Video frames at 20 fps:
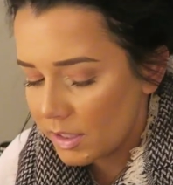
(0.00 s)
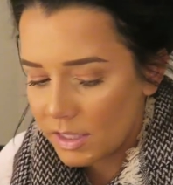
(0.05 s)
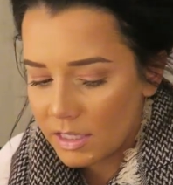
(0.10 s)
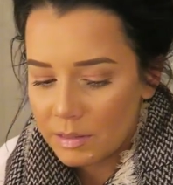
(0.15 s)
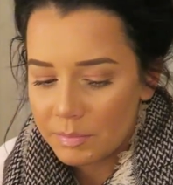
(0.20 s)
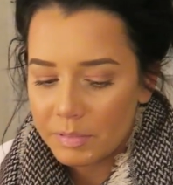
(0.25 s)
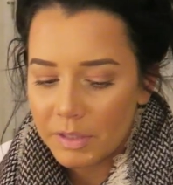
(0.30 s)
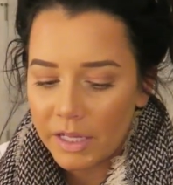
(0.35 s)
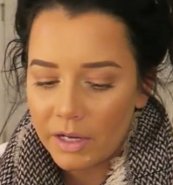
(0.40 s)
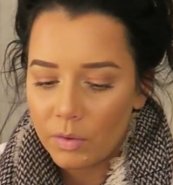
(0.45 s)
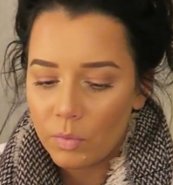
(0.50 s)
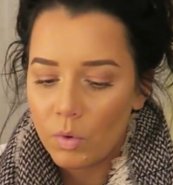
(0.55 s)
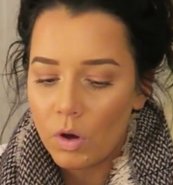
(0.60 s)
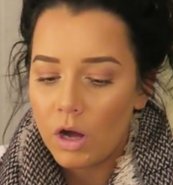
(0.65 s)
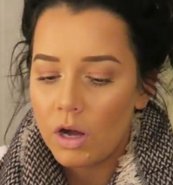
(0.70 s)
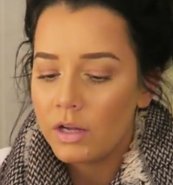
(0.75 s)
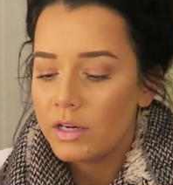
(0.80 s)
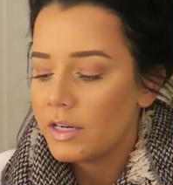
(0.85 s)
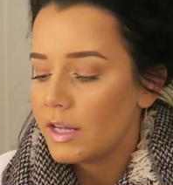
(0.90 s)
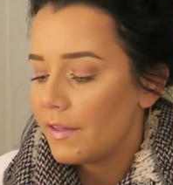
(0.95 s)
keep like
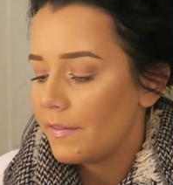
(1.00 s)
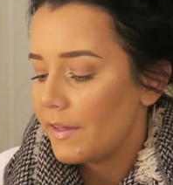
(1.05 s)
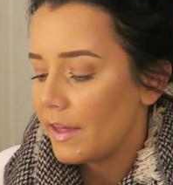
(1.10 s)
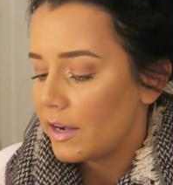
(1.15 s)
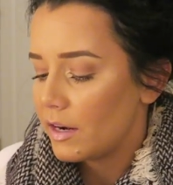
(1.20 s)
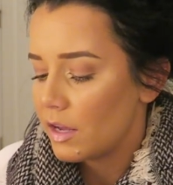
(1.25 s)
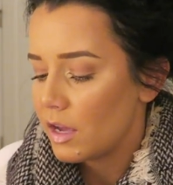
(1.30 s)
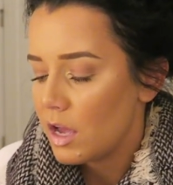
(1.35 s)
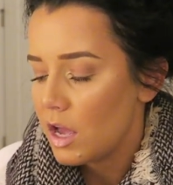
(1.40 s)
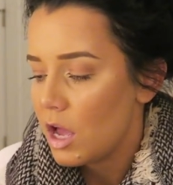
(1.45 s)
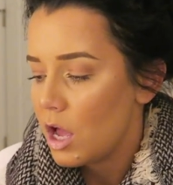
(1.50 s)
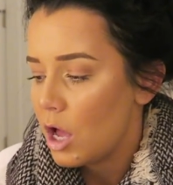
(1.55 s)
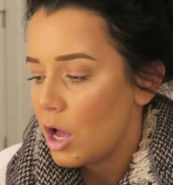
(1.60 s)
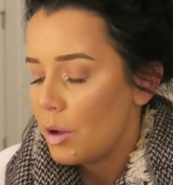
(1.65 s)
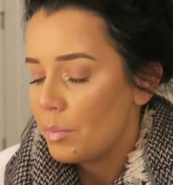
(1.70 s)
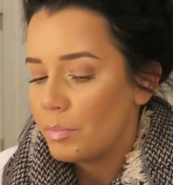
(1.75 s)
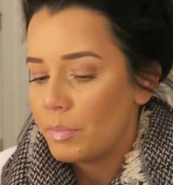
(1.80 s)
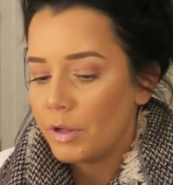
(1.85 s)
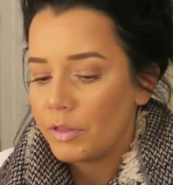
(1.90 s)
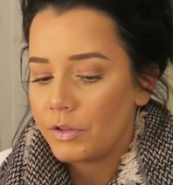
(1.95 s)
one and then
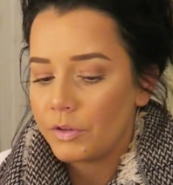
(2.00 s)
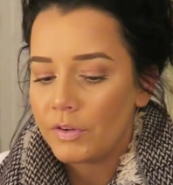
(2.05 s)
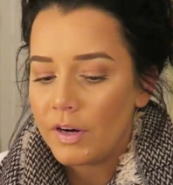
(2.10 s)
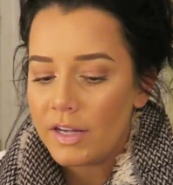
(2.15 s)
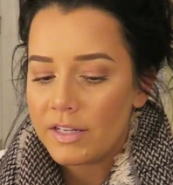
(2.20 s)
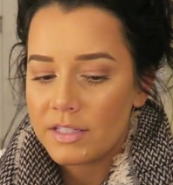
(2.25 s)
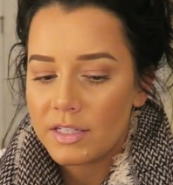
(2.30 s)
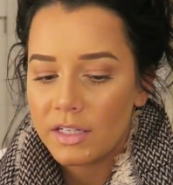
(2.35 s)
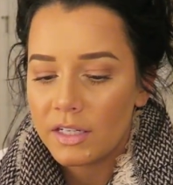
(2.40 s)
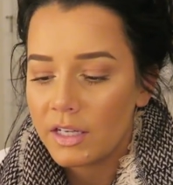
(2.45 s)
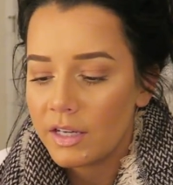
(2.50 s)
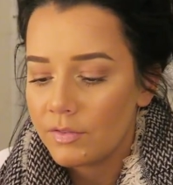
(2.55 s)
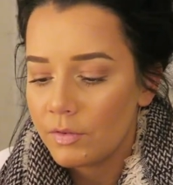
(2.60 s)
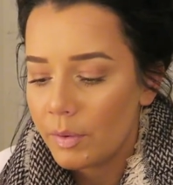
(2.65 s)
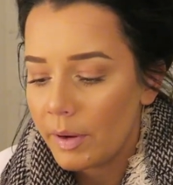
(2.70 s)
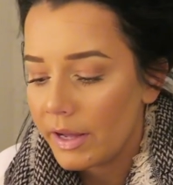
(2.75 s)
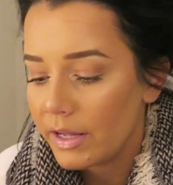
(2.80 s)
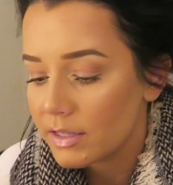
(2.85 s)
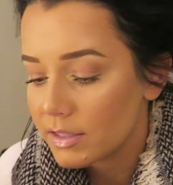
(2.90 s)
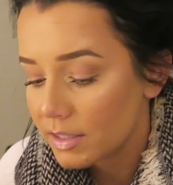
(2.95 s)
put the rest in
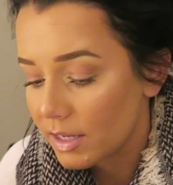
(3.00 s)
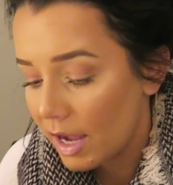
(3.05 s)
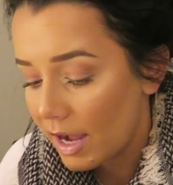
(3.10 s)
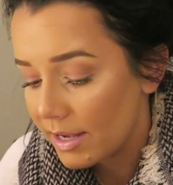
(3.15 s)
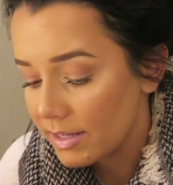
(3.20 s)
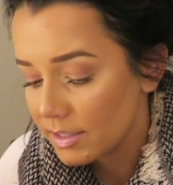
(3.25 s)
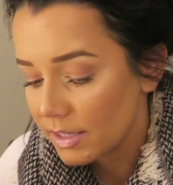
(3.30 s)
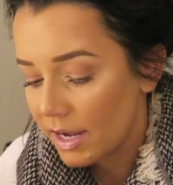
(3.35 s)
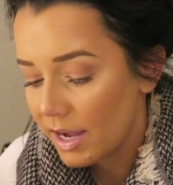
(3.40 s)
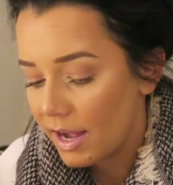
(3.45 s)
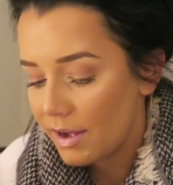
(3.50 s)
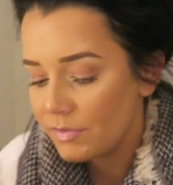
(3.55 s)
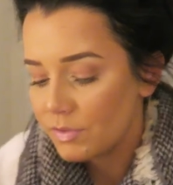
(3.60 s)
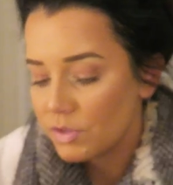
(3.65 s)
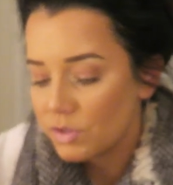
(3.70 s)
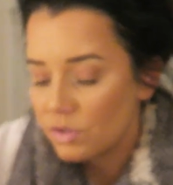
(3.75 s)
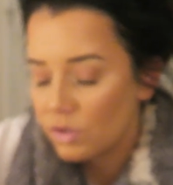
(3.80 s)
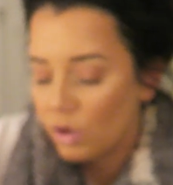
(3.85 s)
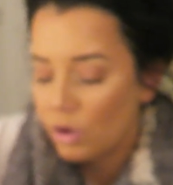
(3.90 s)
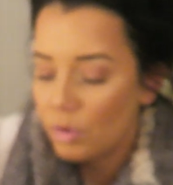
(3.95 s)
giveaways. Guys, I have
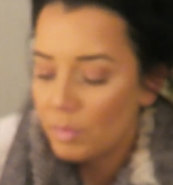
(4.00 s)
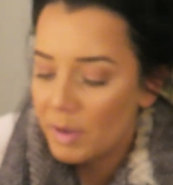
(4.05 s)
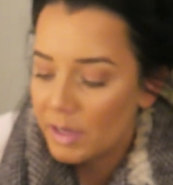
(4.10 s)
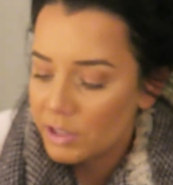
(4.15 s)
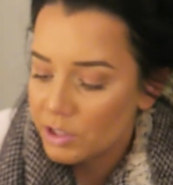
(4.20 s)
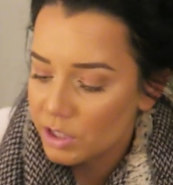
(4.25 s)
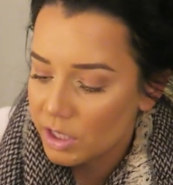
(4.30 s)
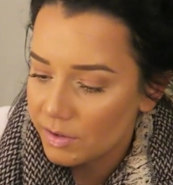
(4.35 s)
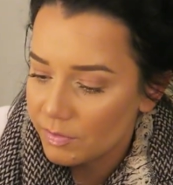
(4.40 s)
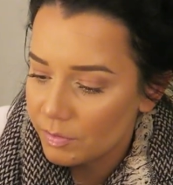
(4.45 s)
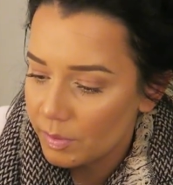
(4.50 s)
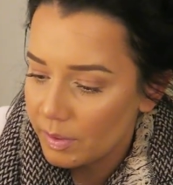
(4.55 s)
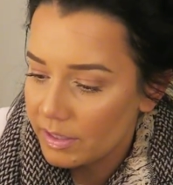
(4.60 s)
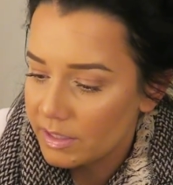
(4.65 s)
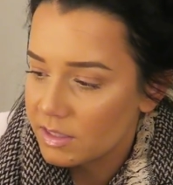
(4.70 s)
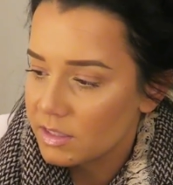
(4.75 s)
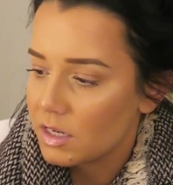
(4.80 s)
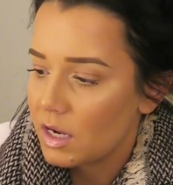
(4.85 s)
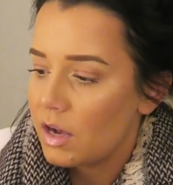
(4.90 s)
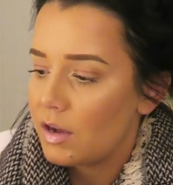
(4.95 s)
so much giveaway
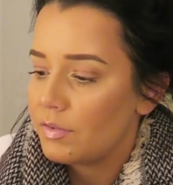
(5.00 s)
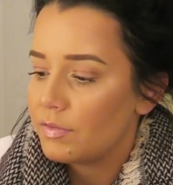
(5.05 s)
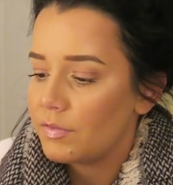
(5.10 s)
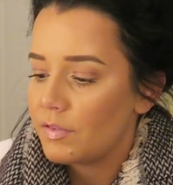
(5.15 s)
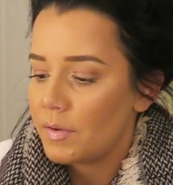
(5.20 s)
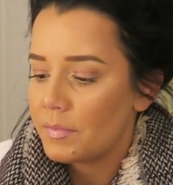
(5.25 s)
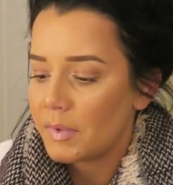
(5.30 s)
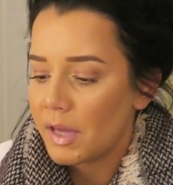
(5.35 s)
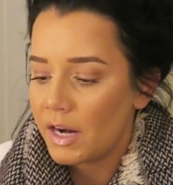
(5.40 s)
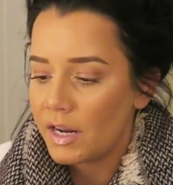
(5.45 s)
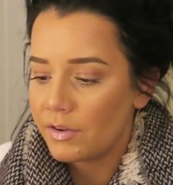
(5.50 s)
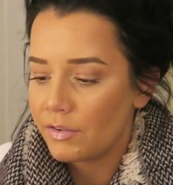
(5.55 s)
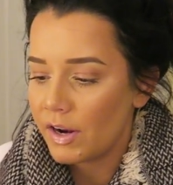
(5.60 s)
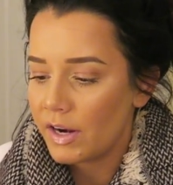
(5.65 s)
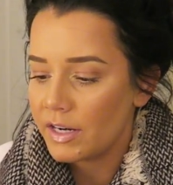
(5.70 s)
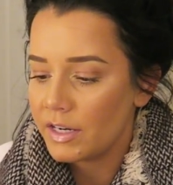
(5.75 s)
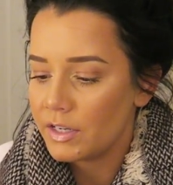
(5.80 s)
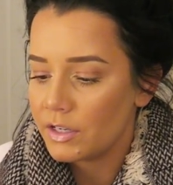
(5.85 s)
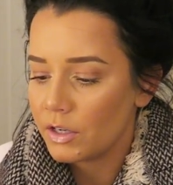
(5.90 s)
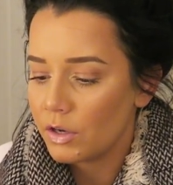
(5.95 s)
stuff. I'm getting
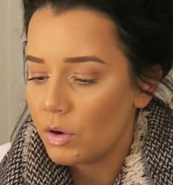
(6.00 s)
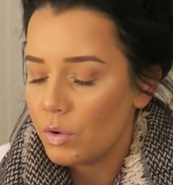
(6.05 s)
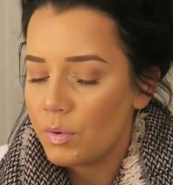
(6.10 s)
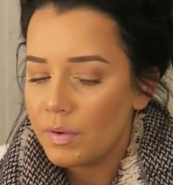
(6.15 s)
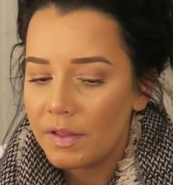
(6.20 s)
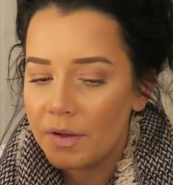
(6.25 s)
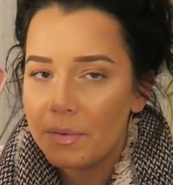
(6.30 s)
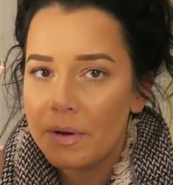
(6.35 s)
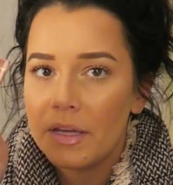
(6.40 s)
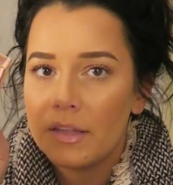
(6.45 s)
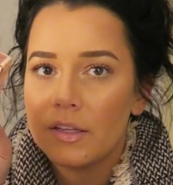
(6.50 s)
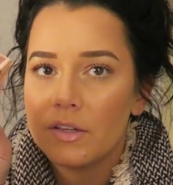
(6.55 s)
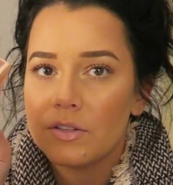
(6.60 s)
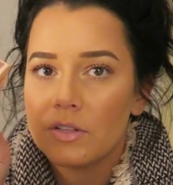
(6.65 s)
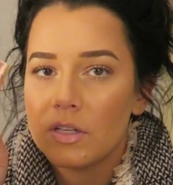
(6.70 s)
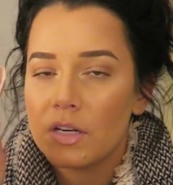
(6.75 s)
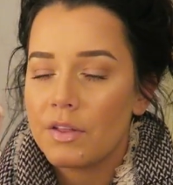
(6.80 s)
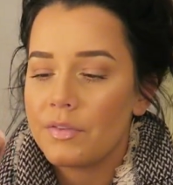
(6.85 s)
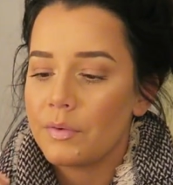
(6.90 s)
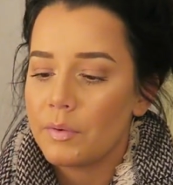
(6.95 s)
ready to, oh wait, wait, there's
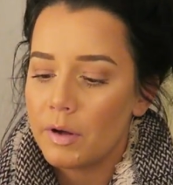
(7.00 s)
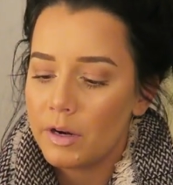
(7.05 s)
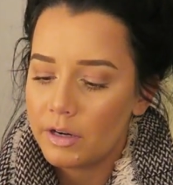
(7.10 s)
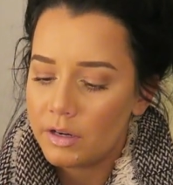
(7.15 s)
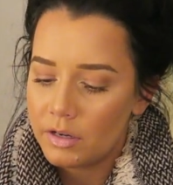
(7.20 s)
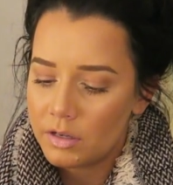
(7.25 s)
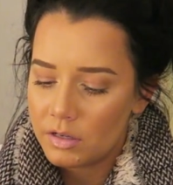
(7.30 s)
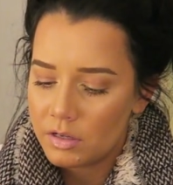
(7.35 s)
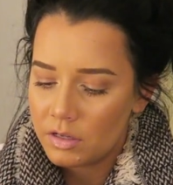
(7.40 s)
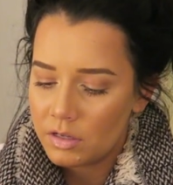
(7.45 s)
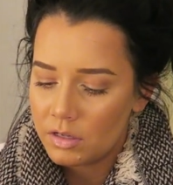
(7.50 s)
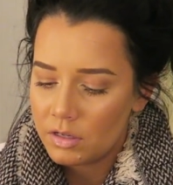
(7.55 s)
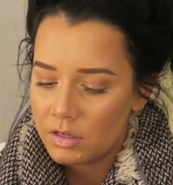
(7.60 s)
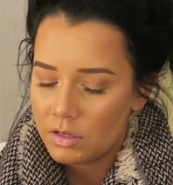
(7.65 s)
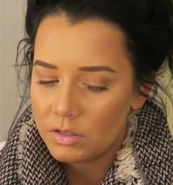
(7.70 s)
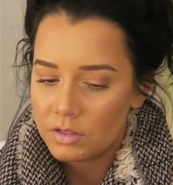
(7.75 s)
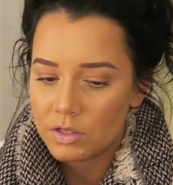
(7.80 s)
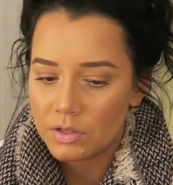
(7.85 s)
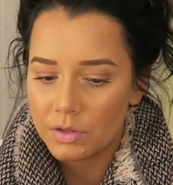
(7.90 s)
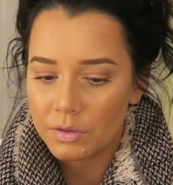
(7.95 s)
another one.
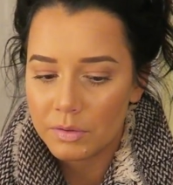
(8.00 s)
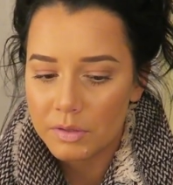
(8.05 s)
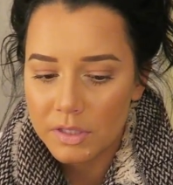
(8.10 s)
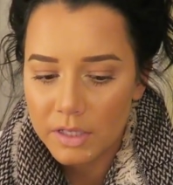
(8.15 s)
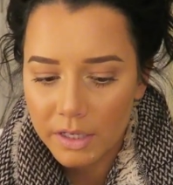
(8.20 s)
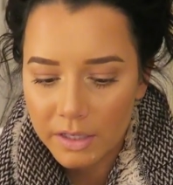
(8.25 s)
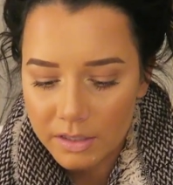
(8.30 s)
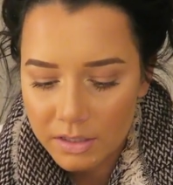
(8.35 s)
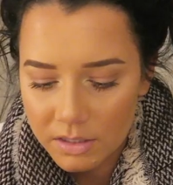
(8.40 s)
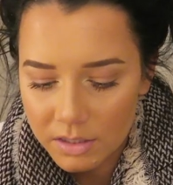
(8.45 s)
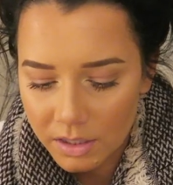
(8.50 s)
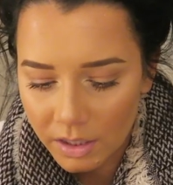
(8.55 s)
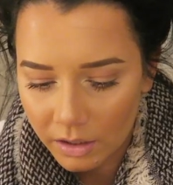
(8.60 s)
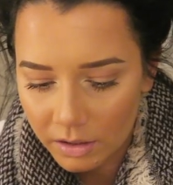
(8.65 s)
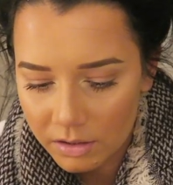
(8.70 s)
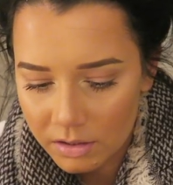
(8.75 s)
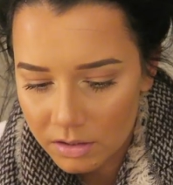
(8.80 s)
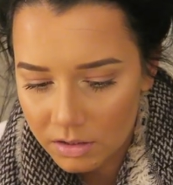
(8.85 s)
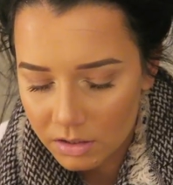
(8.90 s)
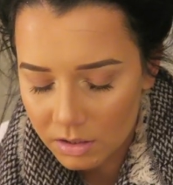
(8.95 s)
So there was like
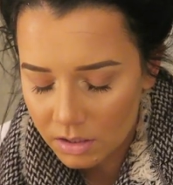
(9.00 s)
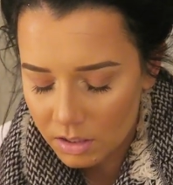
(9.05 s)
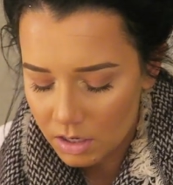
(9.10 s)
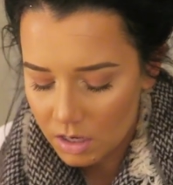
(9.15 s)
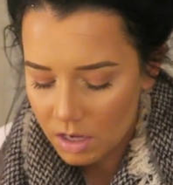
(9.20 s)
six.